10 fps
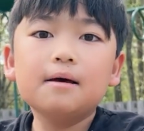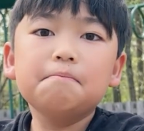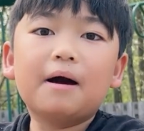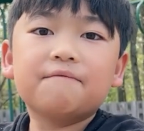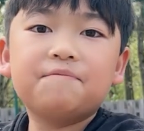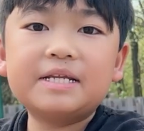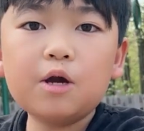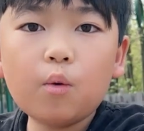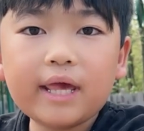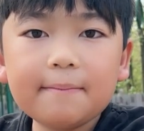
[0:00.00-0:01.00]
My
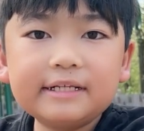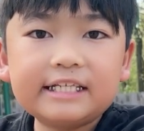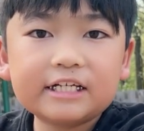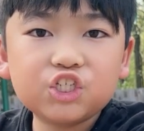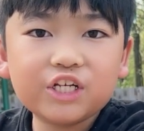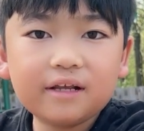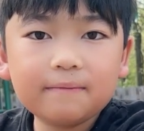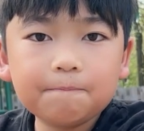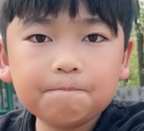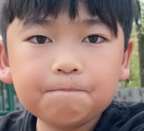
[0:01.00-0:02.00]
video game
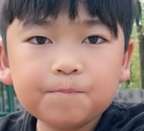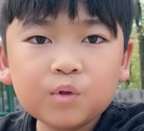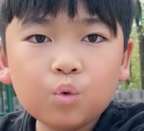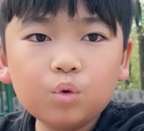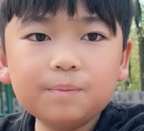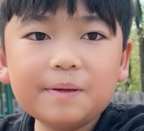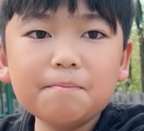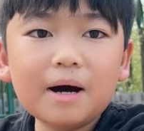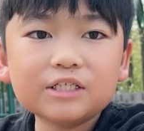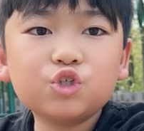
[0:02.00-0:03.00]
addiction would be
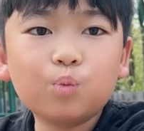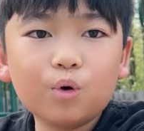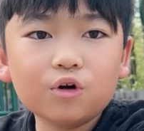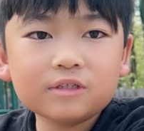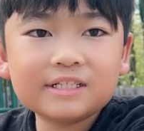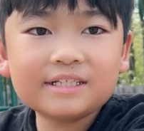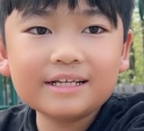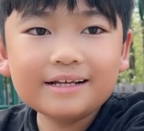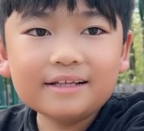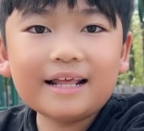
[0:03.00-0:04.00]
much worse
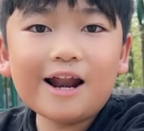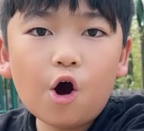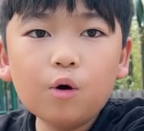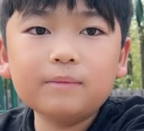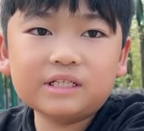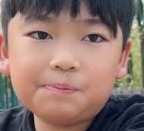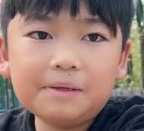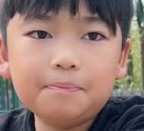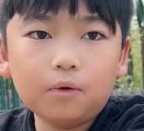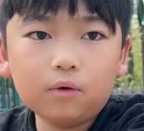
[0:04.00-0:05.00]
than homeless
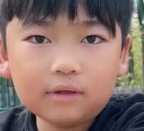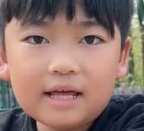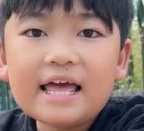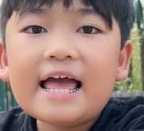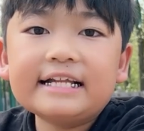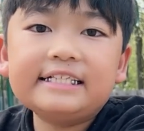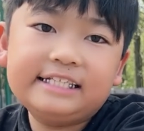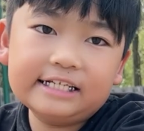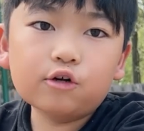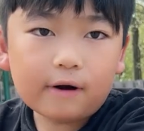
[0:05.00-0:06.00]
people and
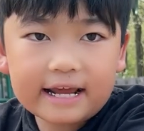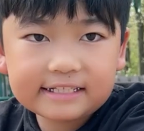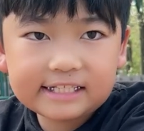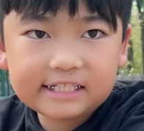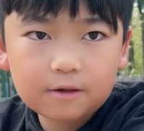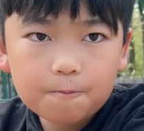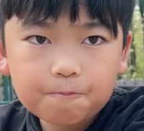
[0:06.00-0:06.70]
cigarettes.